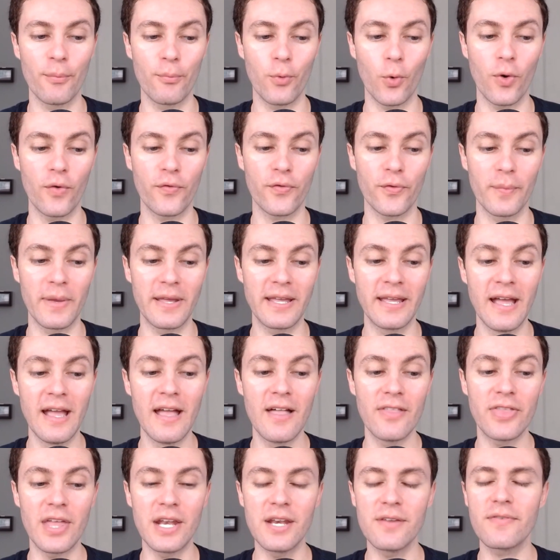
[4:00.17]
the board for me.
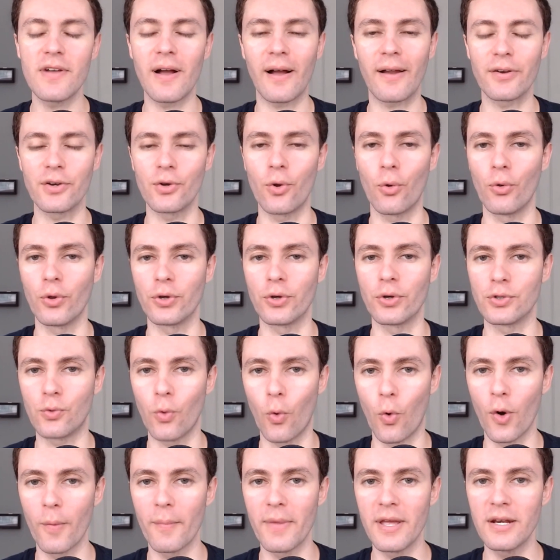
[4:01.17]
Then you've got Nolan
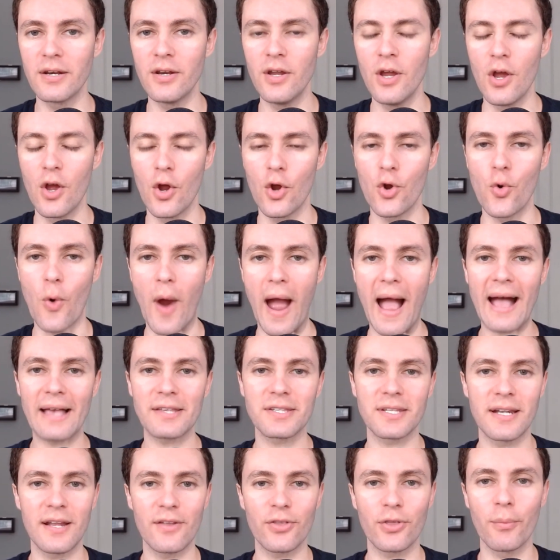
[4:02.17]
Gorman, who
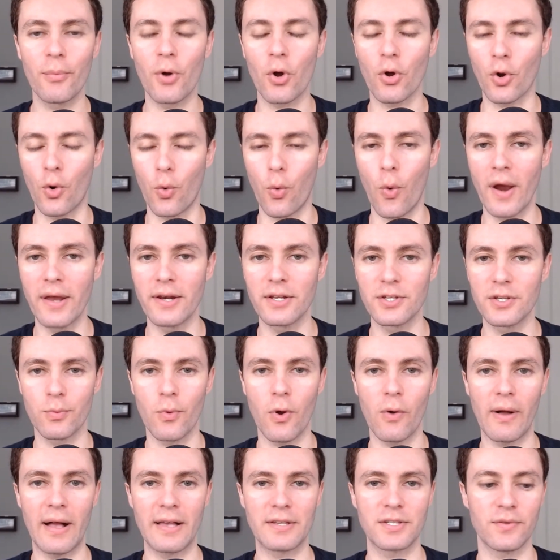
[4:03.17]
hasn't hit the ball quite as
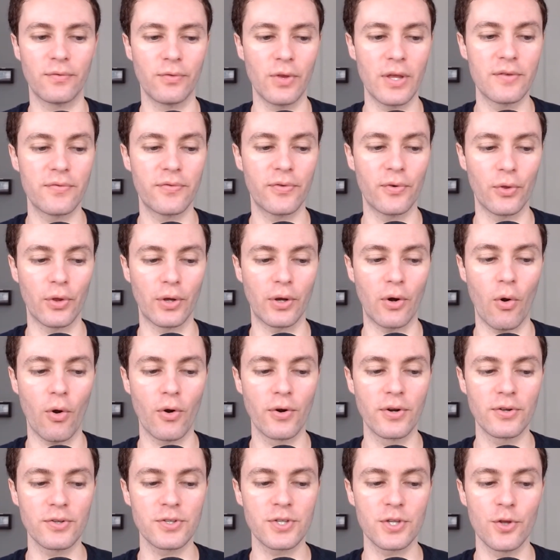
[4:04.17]
well as of late for the
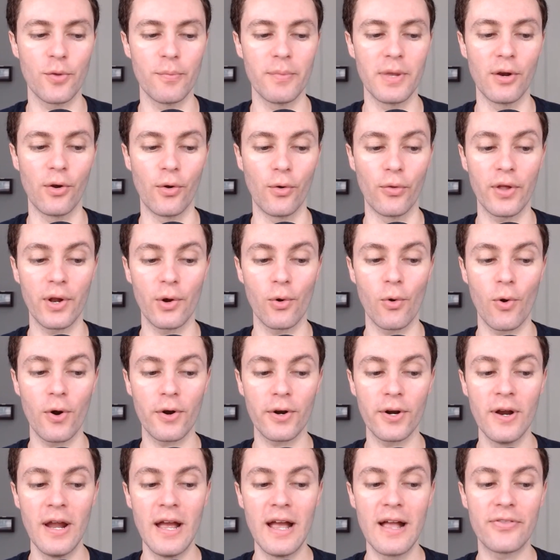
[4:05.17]
Cardinals in the middle of their
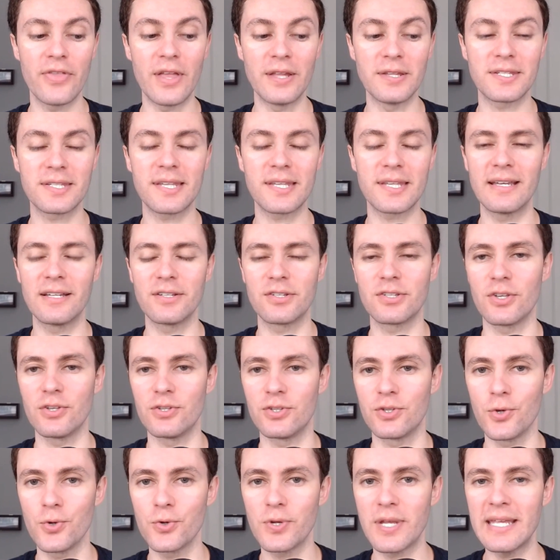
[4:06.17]
order. Then Seiya
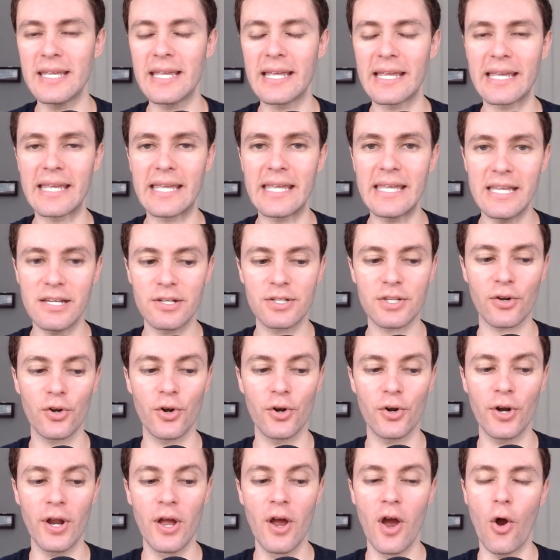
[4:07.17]
Suzuki, he's
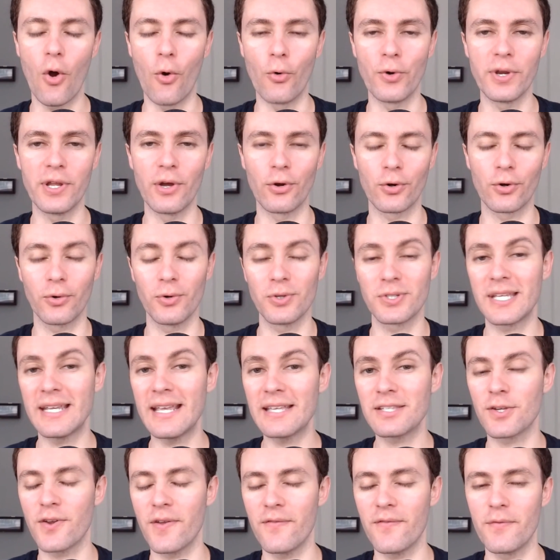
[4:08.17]
hurt. O'Neill Cruz, he
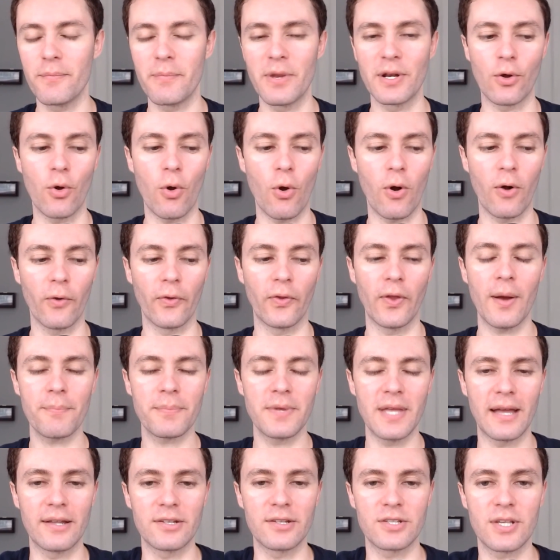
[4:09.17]
hasn't even been called
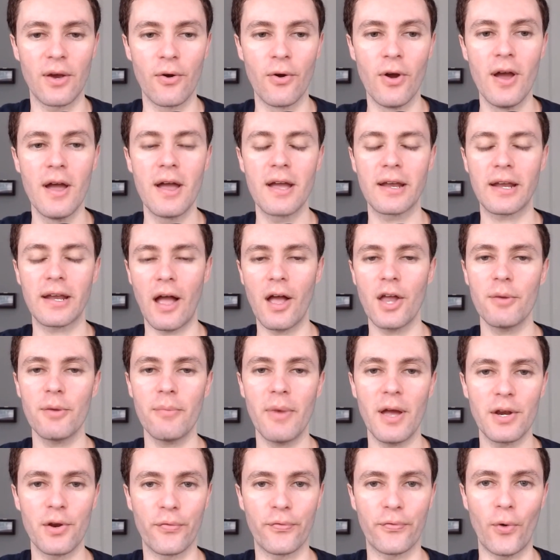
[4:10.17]
up yet. So kind
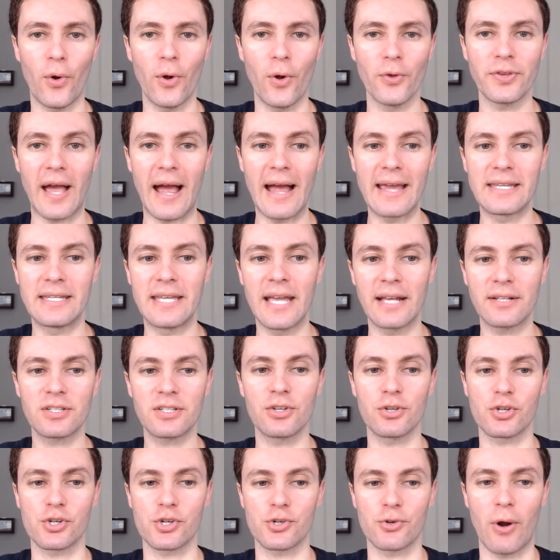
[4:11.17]
of by default, I get
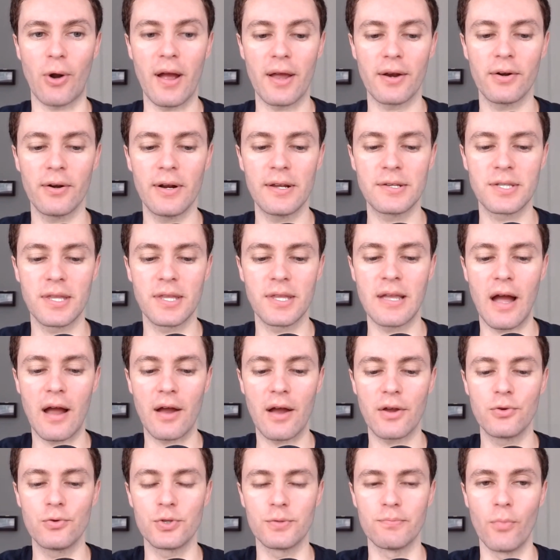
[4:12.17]
to Strider as the
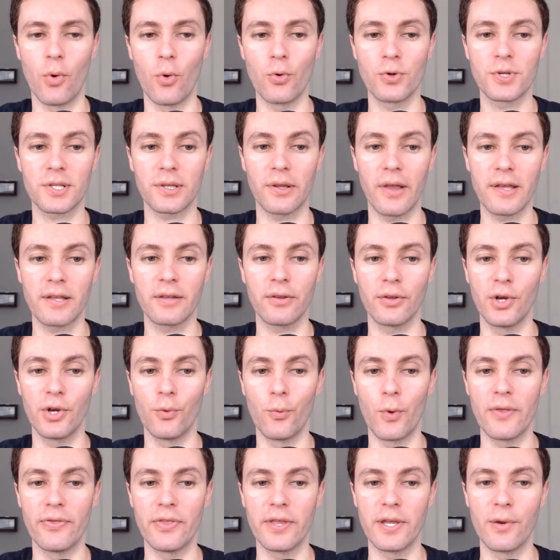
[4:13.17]
guy who's most likely
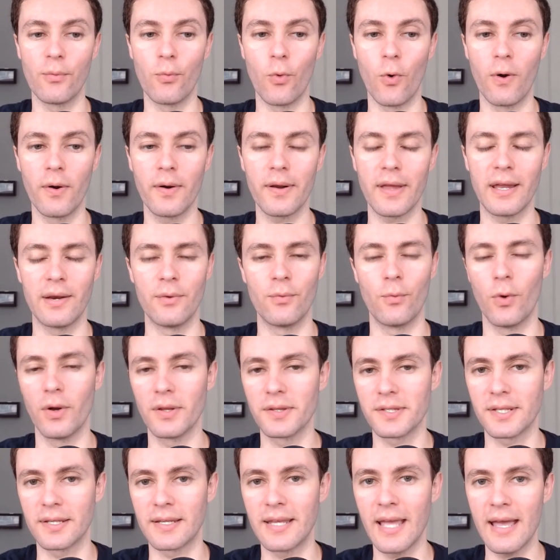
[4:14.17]
to win the award. And
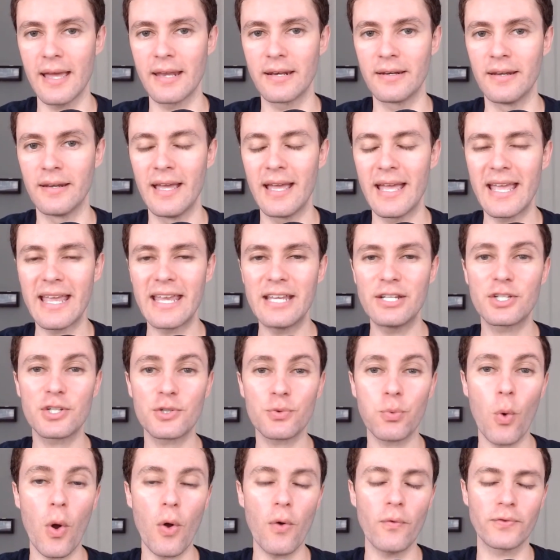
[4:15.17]
once again, he's
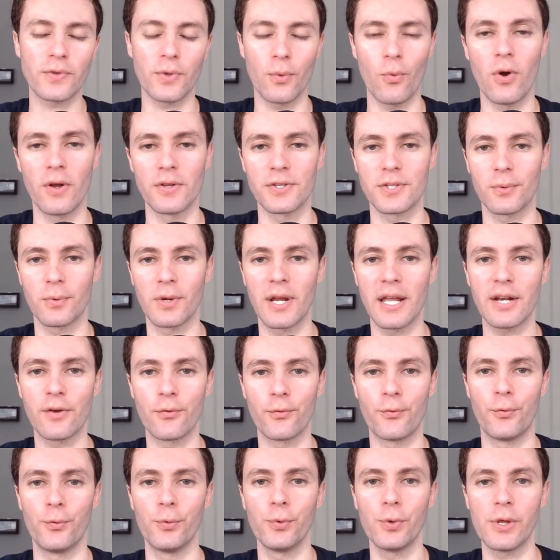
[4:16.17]
12-1. So we're
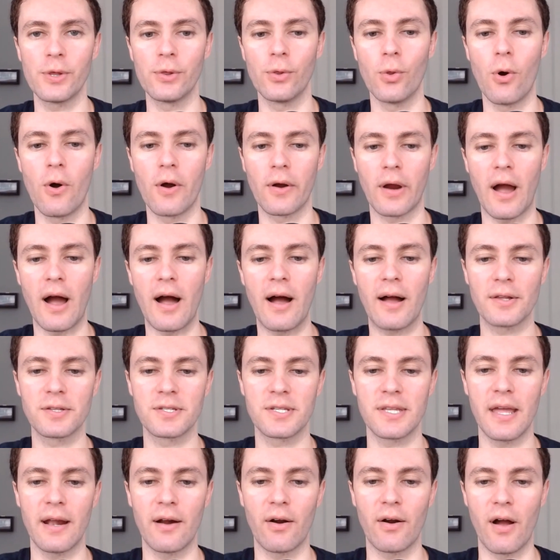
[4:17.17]
getting really long
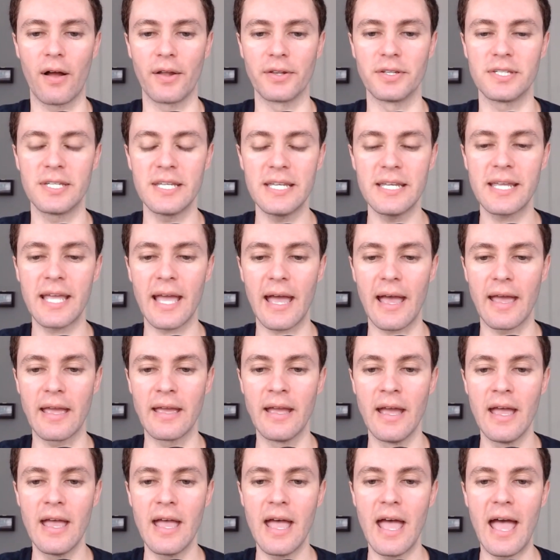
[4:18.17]
odds there on
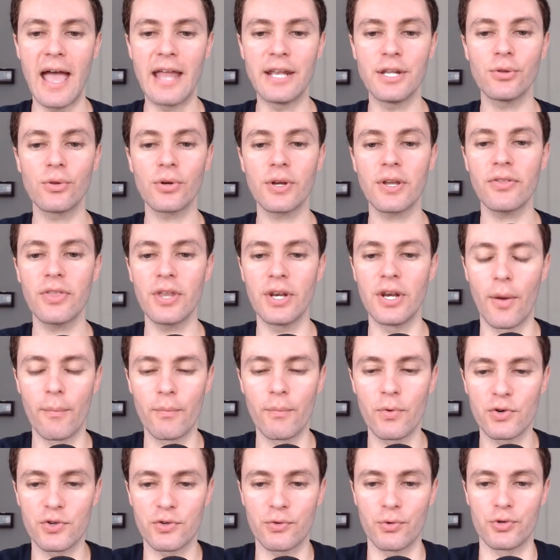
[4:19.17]
DK. And you look at the
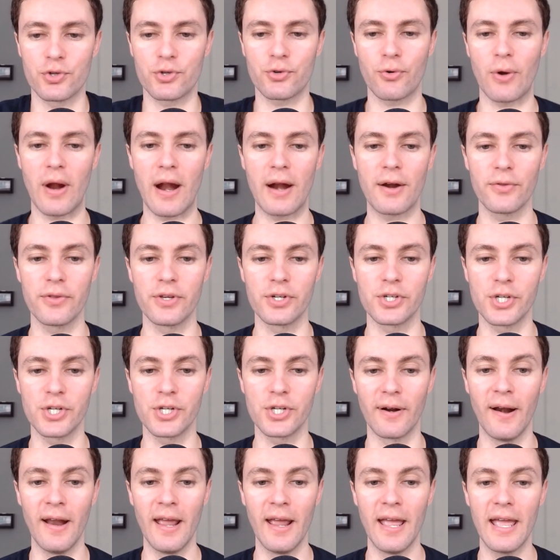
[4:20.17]
numbers for Strider this
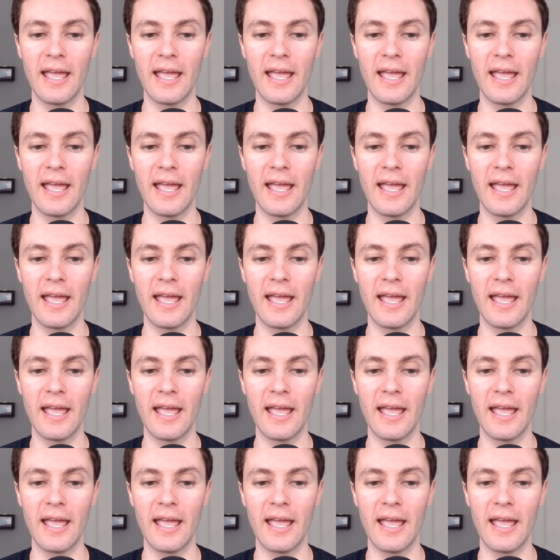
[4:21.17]
year,